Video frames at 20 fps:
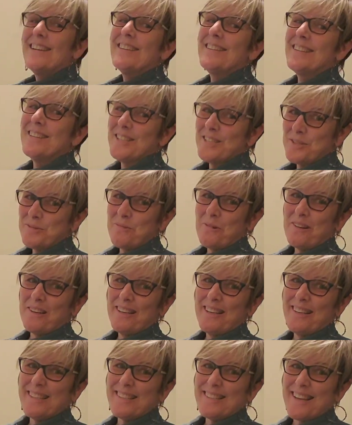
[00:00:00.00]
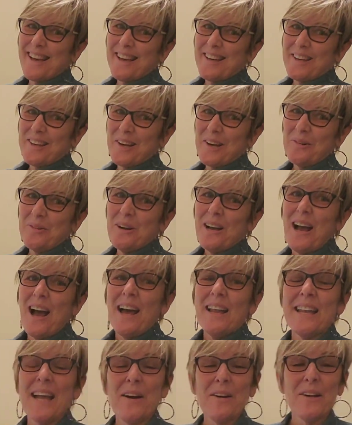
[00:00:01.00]
This one has got to go.
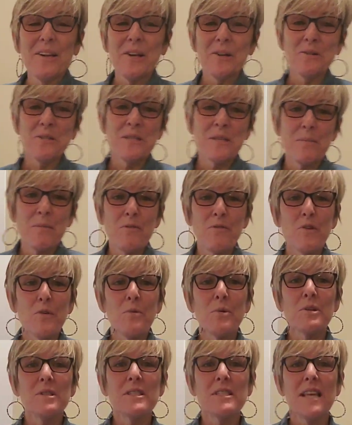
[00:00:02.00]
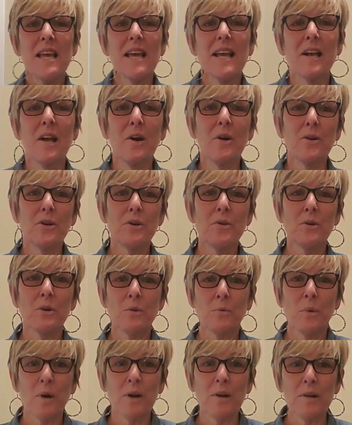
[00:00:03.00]
Now, I know some of you are saying, oh, you could
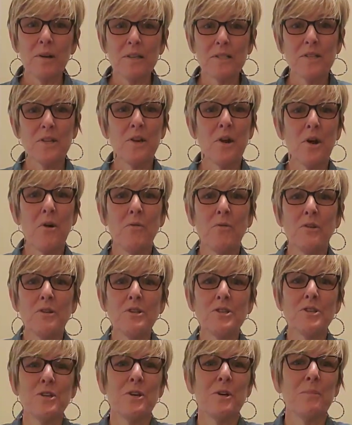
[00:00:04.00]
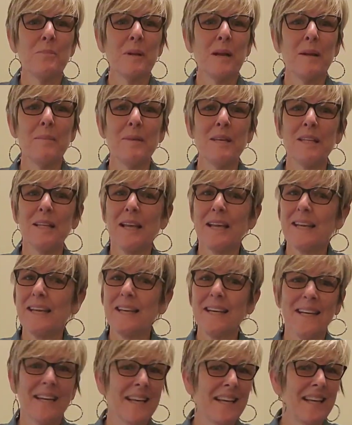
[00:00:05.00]
wear it as an overshirt, but I mean, like,
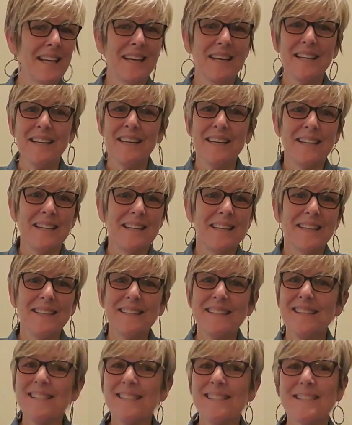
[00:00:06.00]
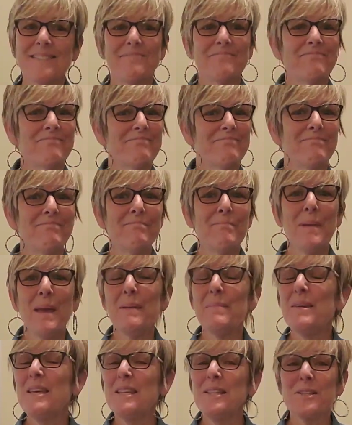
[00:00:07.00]
this,
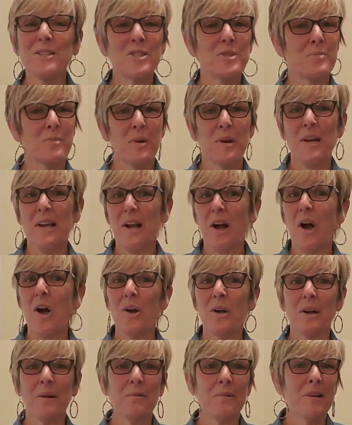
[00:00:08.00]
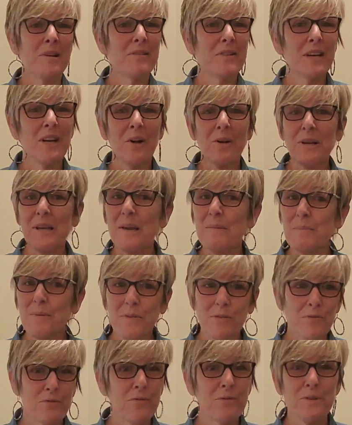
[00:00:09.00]
maybe in the spring, I'll get rid of it. I'll keep it
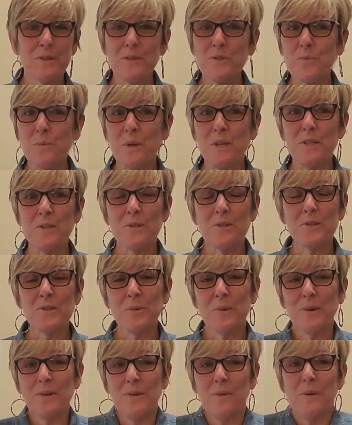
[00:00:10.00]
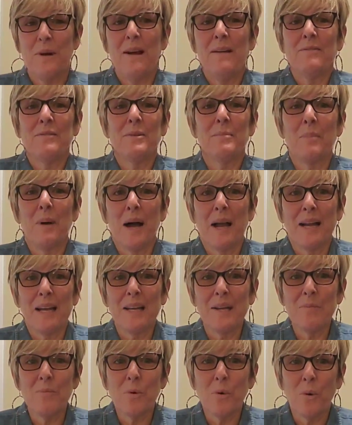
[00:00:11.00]
through this winter so I don't have to buy
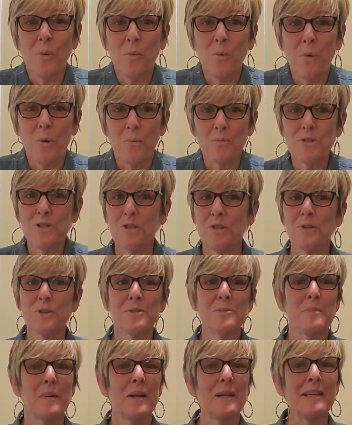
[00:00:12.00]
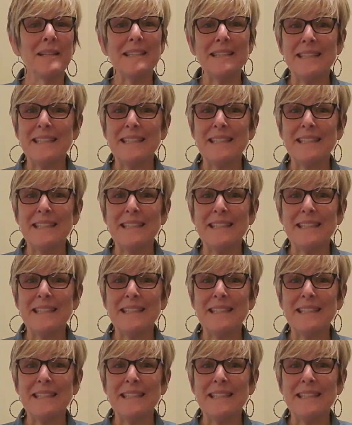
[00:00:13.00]
any more warm shirts, but